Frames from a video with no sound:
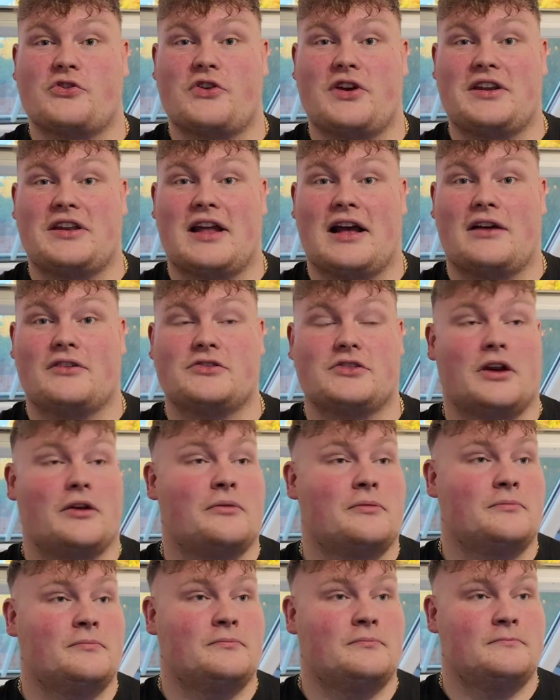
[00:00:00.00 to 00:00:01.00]
screen now, so
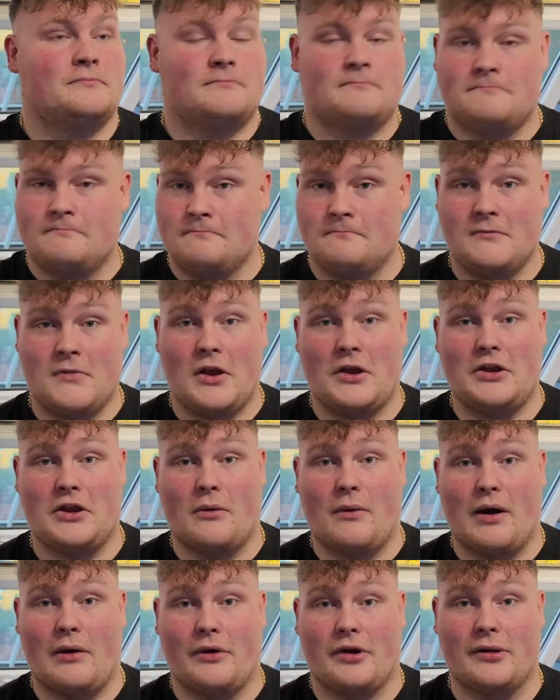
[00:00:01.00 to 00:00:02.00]

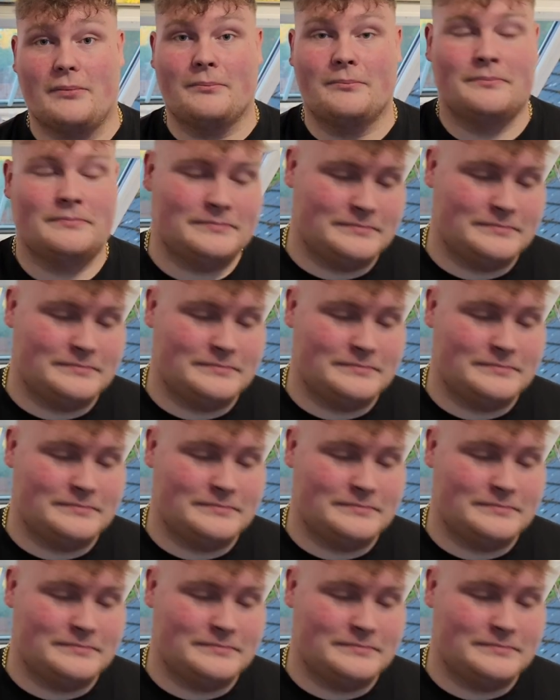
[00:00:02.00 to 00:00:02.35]
you're welcome.